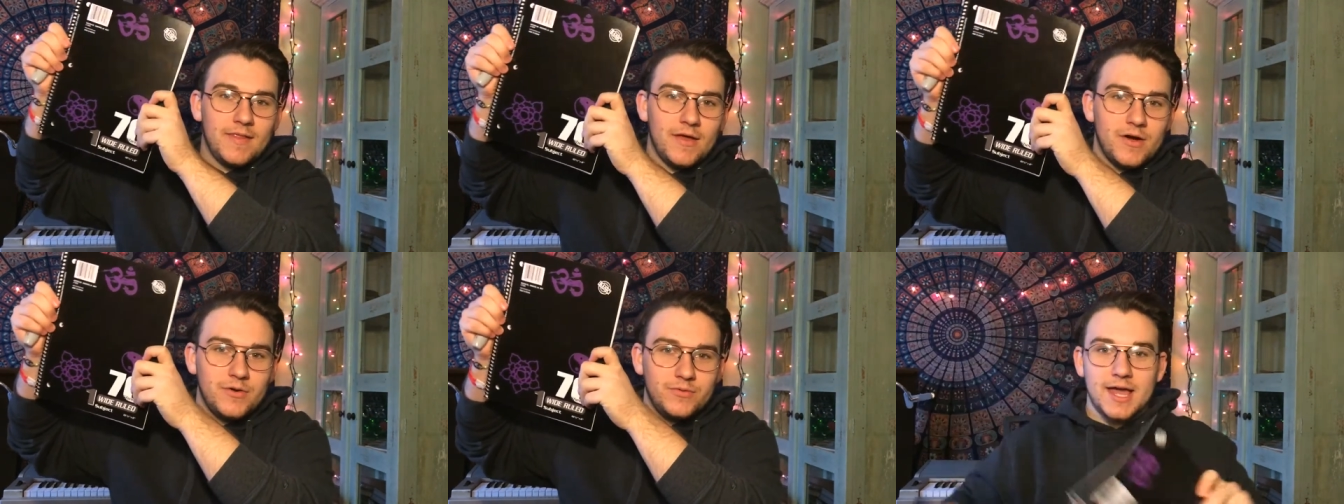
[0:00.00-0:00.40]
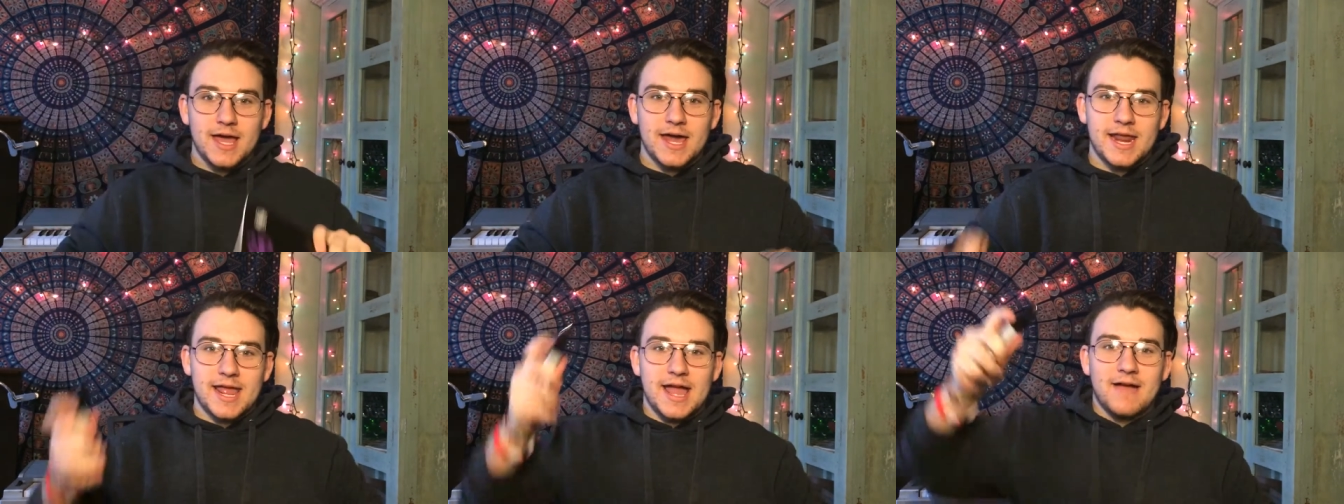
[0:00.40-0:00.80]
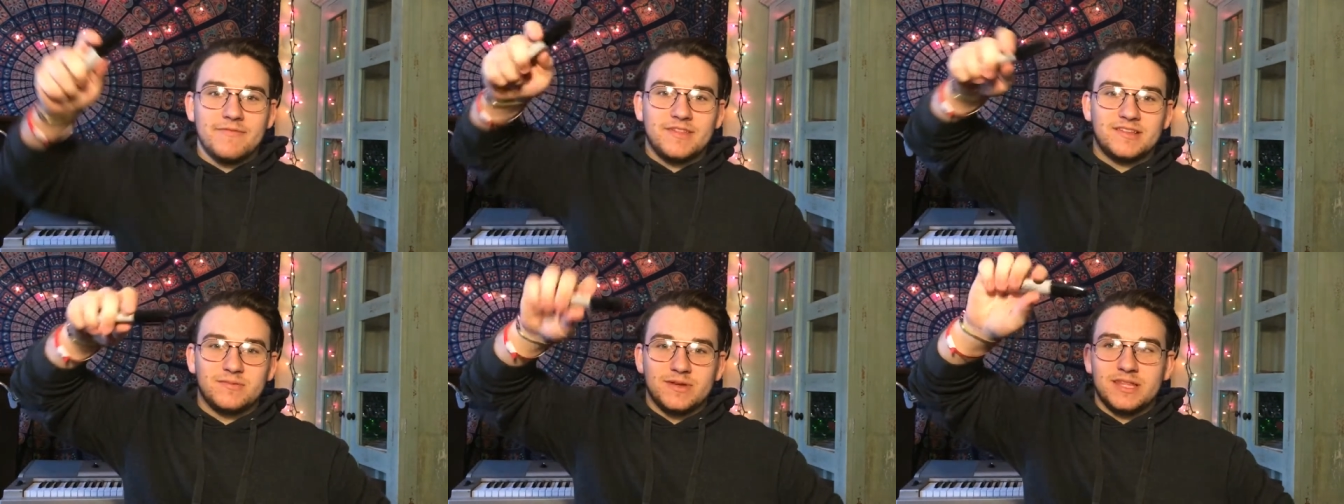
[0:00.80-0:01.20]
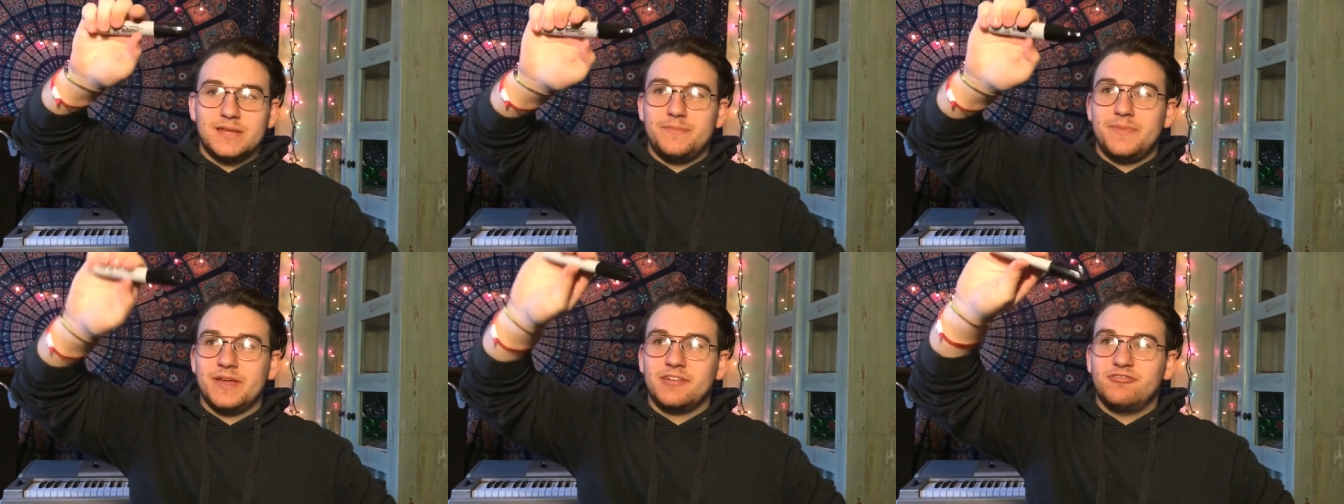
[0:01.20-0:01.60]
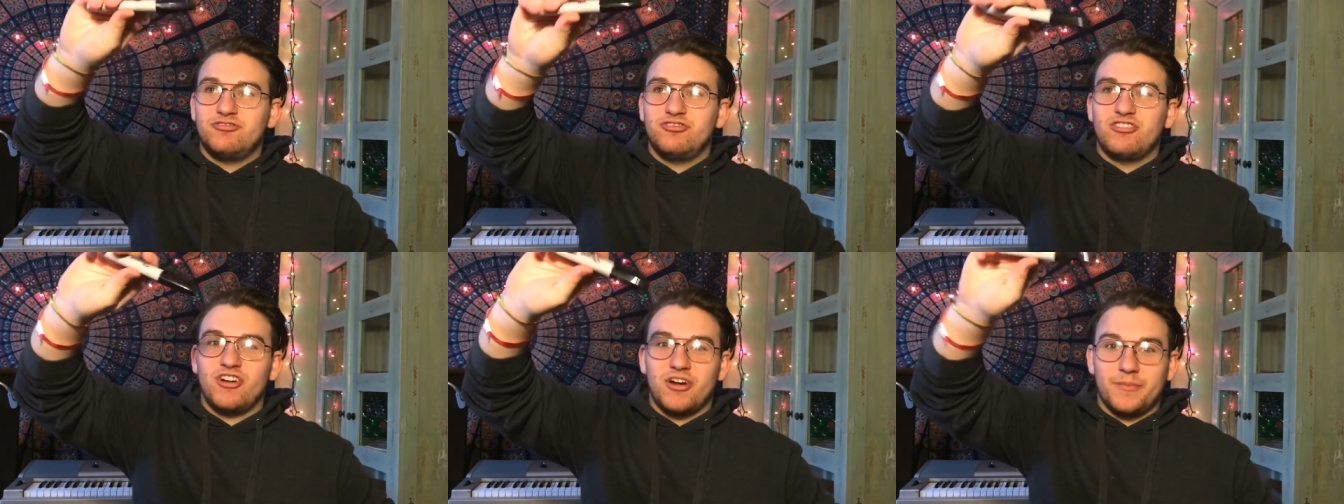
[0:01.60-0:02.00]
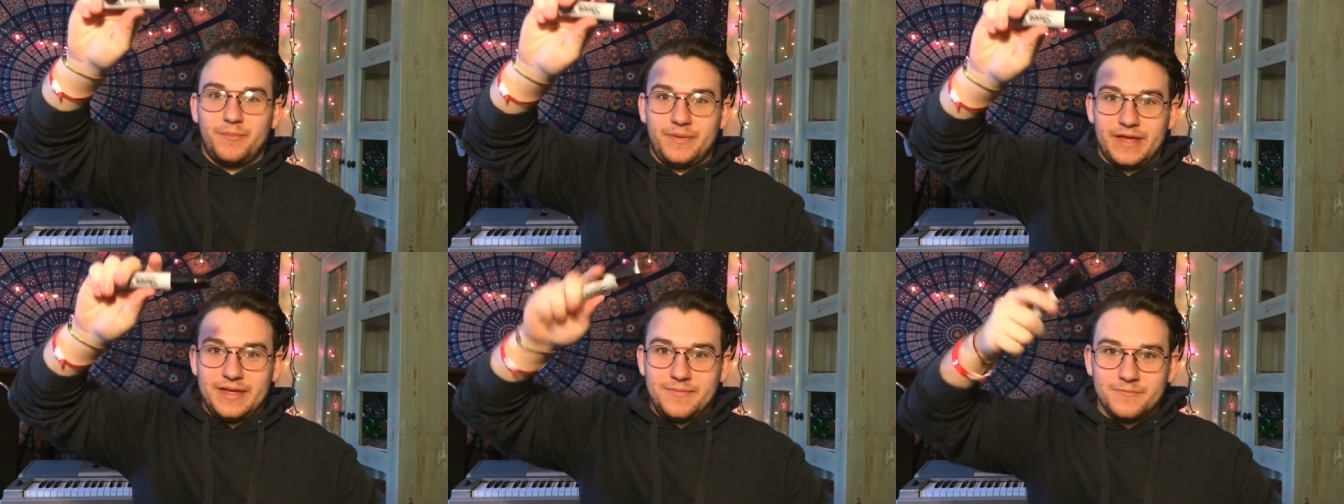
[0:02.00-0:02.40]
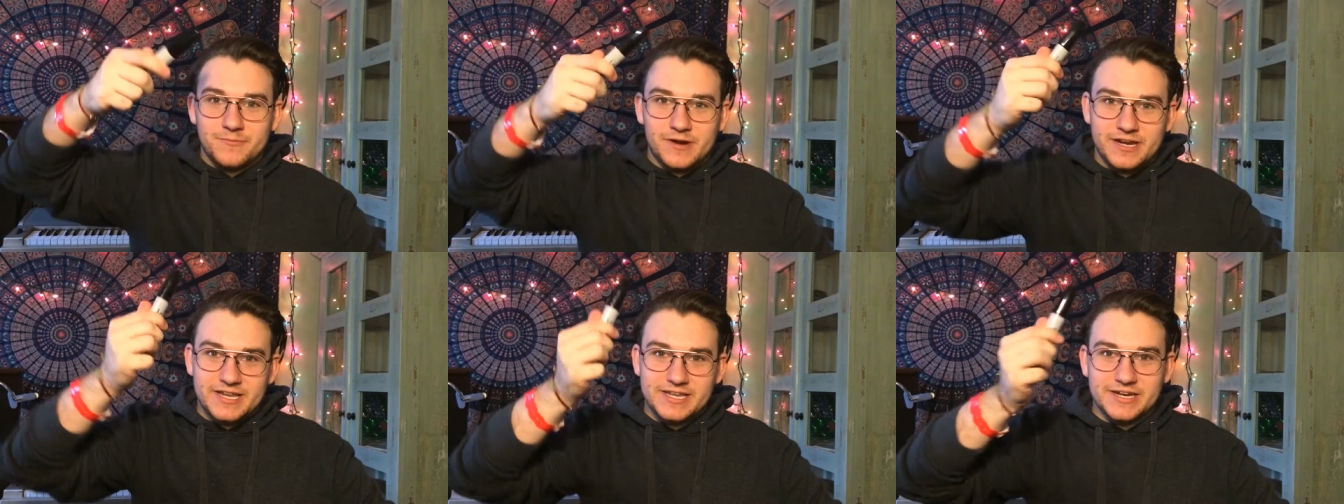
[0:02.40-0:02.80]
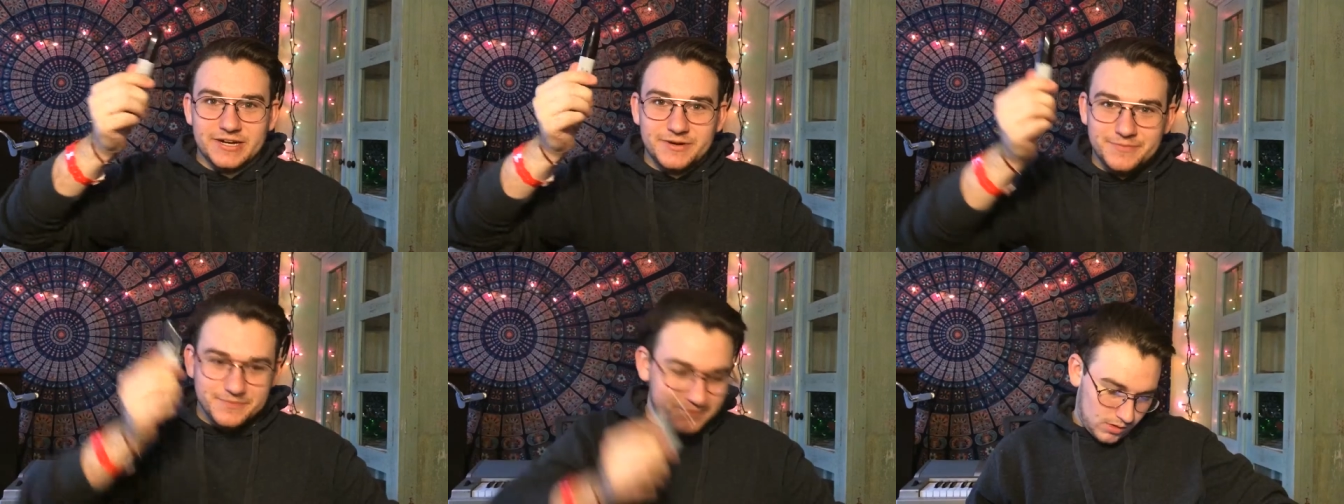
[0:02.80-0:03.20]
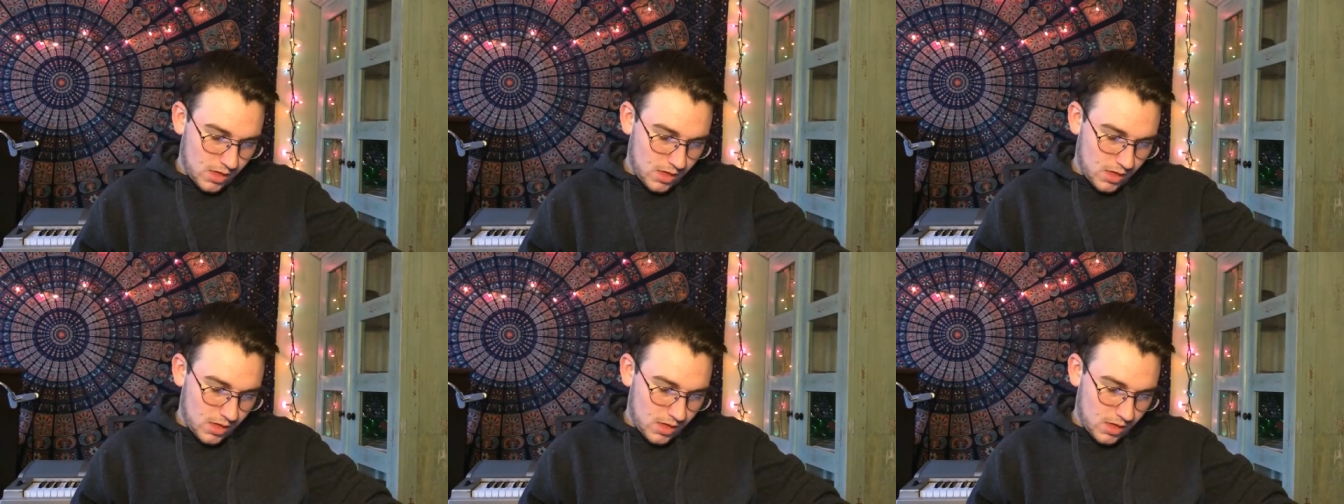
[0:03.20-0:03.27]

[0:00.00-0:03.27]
And I have this really big Sharpie right here.